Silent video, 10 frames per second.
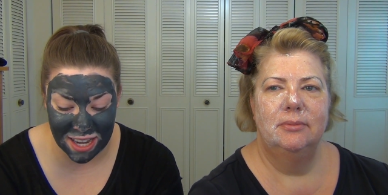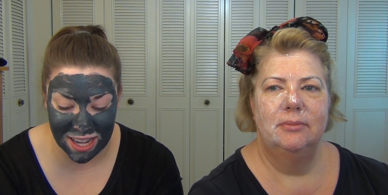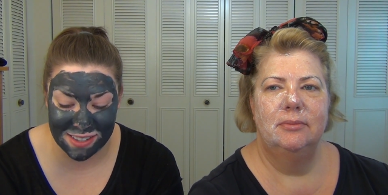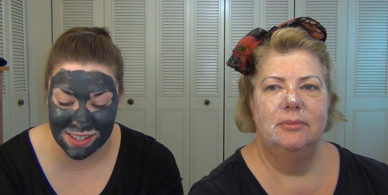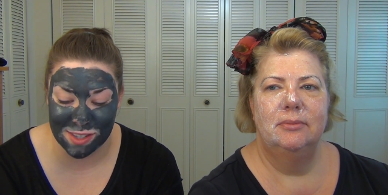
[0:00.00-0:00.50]
Speaker 1: and
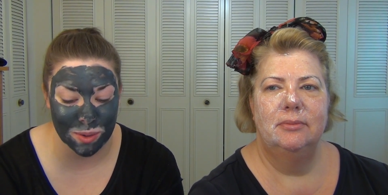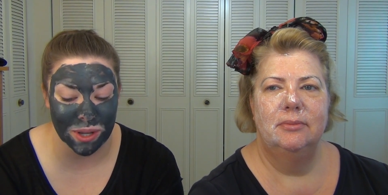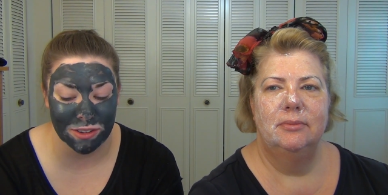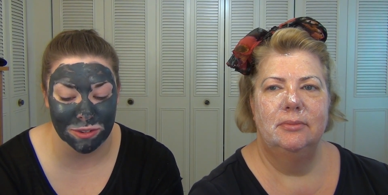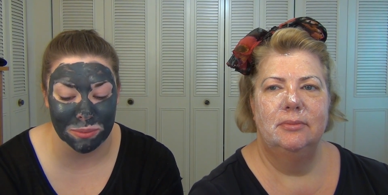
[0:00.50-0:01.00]
excess
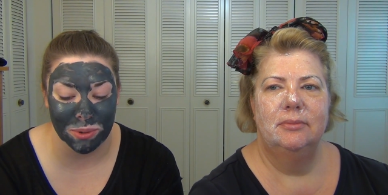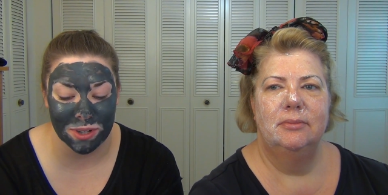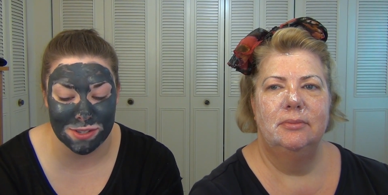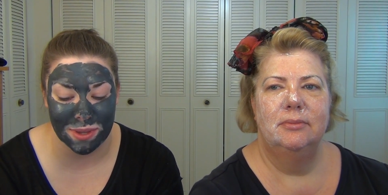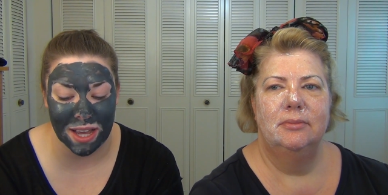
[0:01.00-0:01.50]
oil from
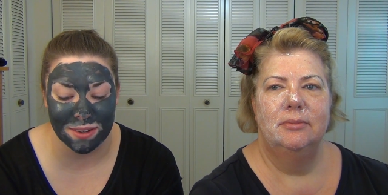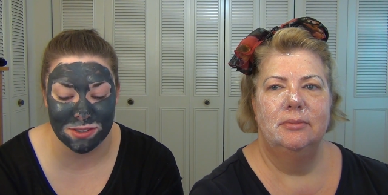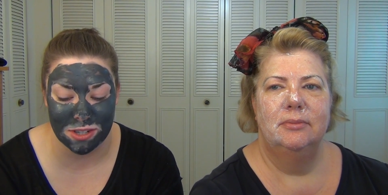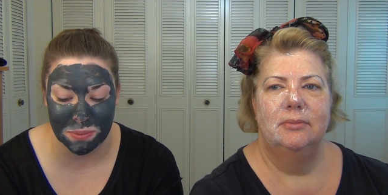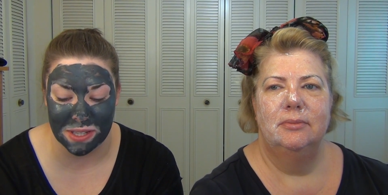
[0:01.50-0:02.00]
pores
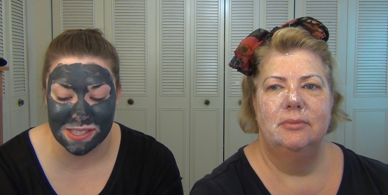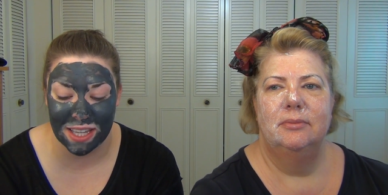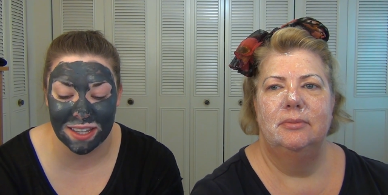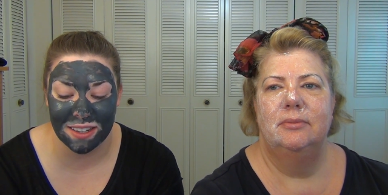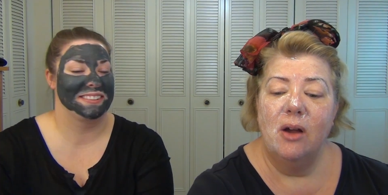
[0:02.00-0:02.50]
without stripping
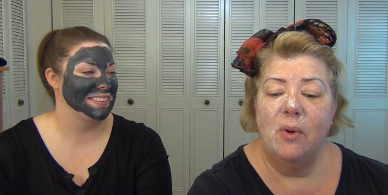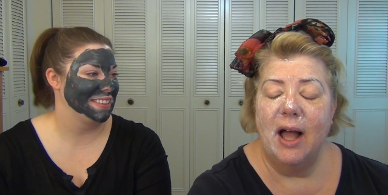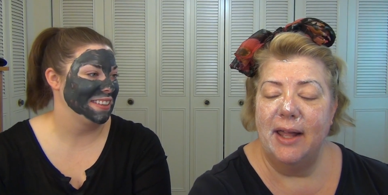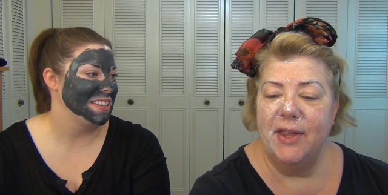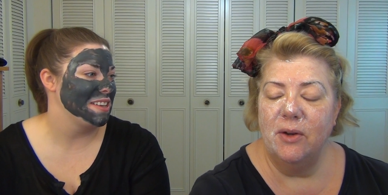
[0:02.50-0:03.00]
skin.
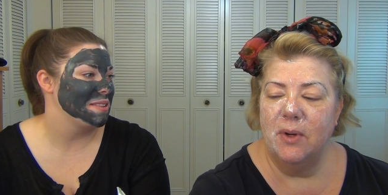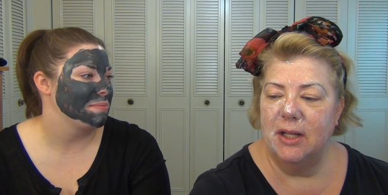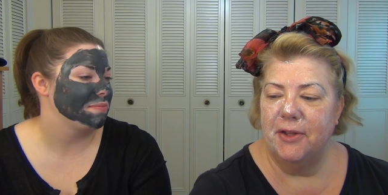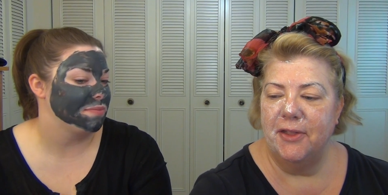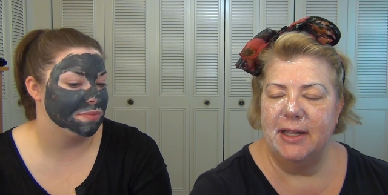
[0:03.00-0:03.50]
Well, I
Speaker 2: think
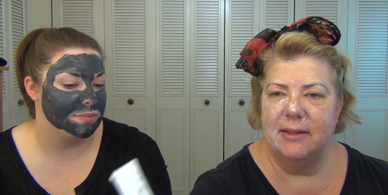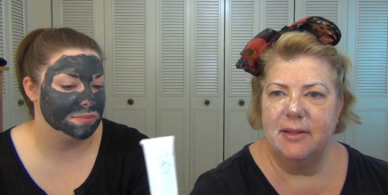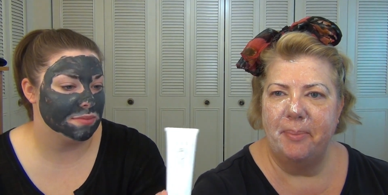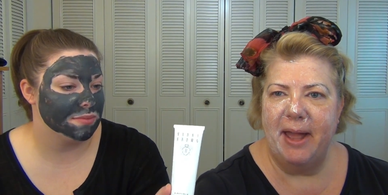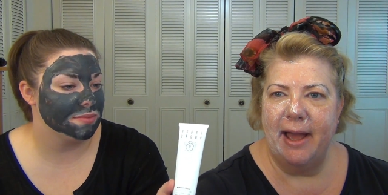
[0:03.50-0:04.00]
one of the
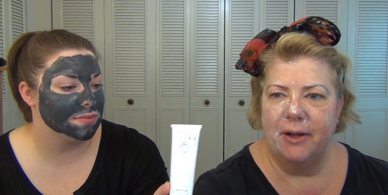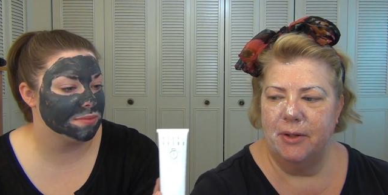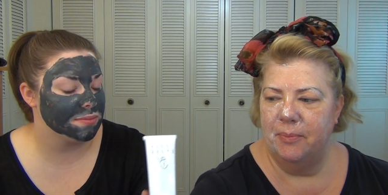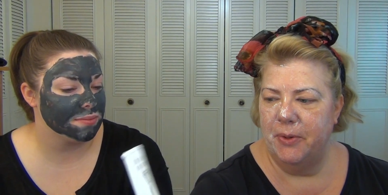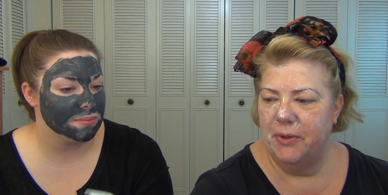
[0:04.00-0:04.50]
things
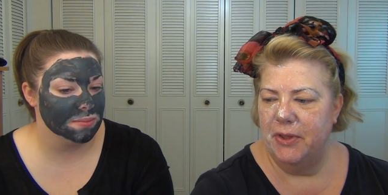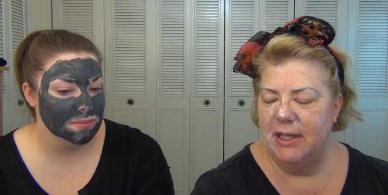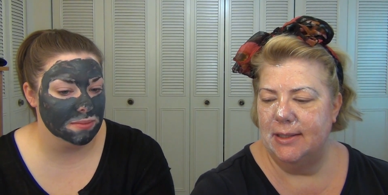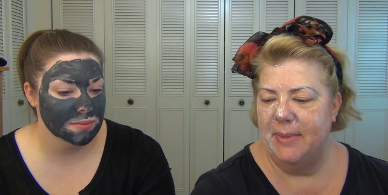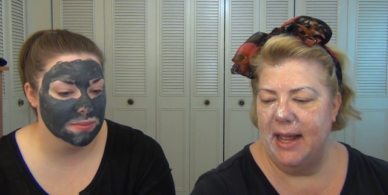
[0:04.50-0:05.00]
about both
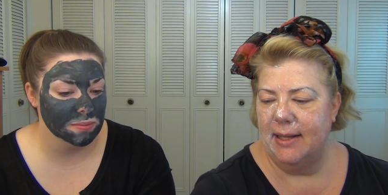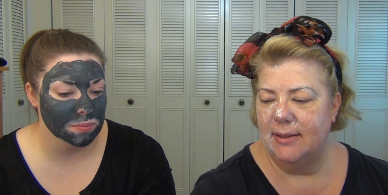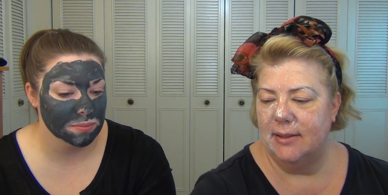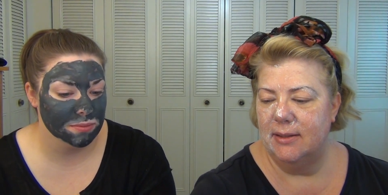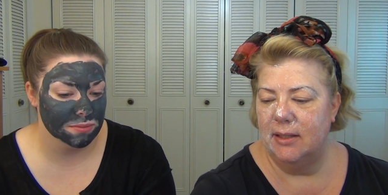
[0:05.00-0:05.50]
these
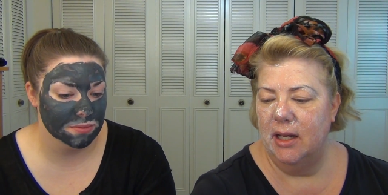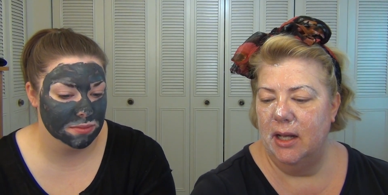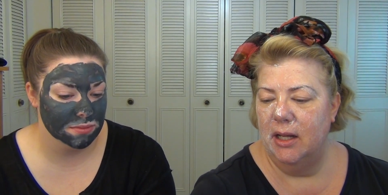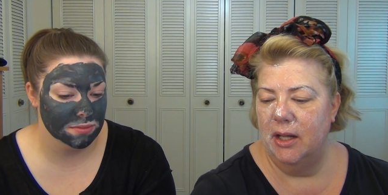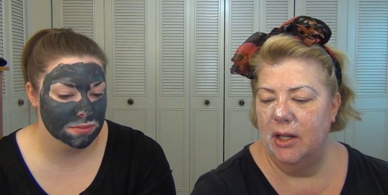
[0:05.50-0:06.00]
masks
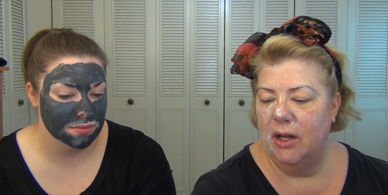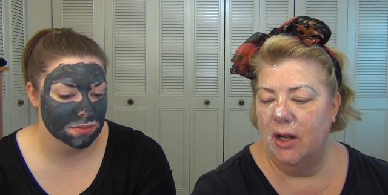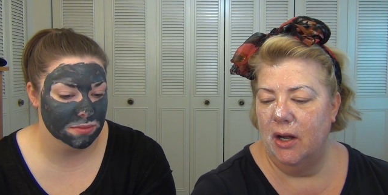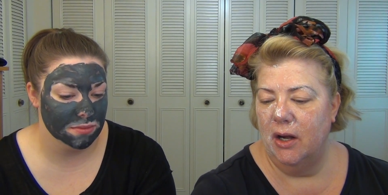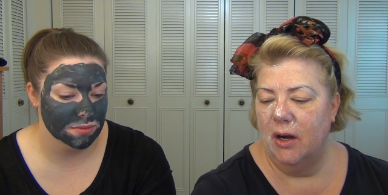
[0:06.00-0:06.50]

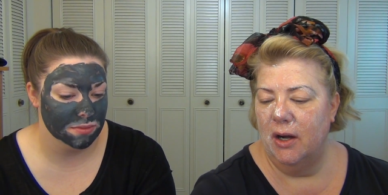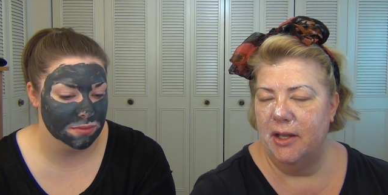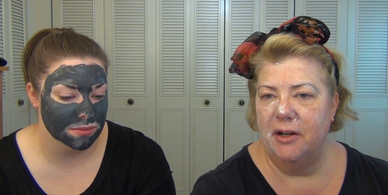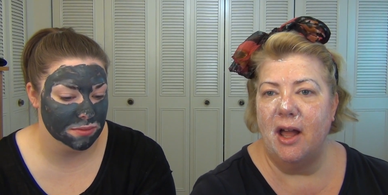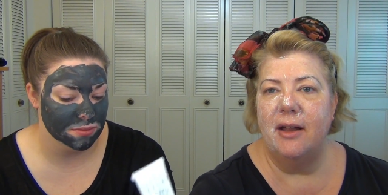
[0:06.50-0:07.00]

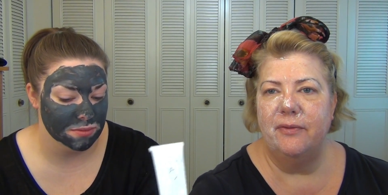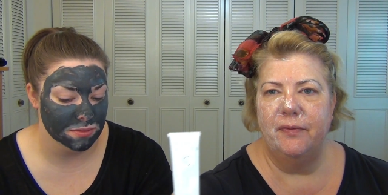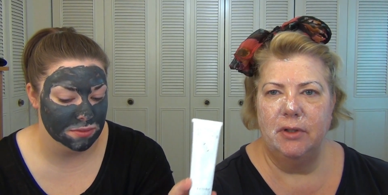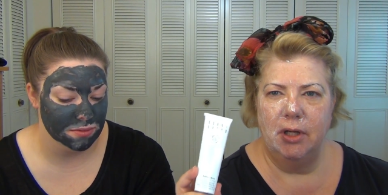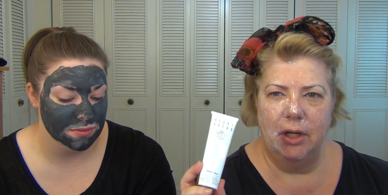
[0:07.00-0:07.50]
are they're not,
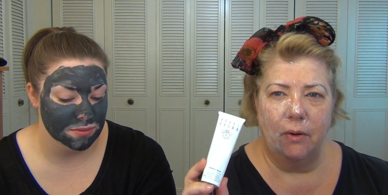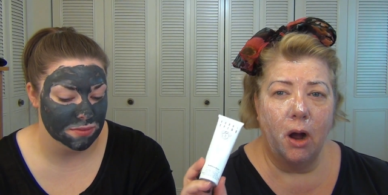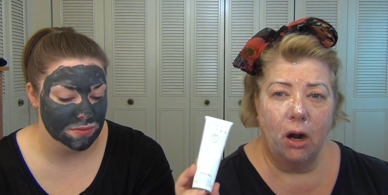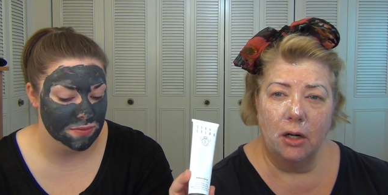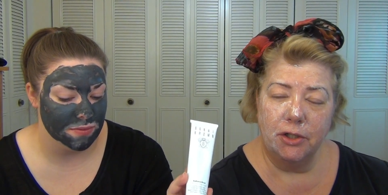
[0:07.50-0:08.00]
you know,
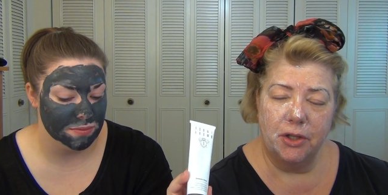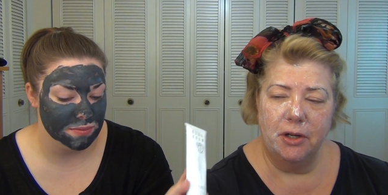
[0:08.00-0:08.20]
harsh,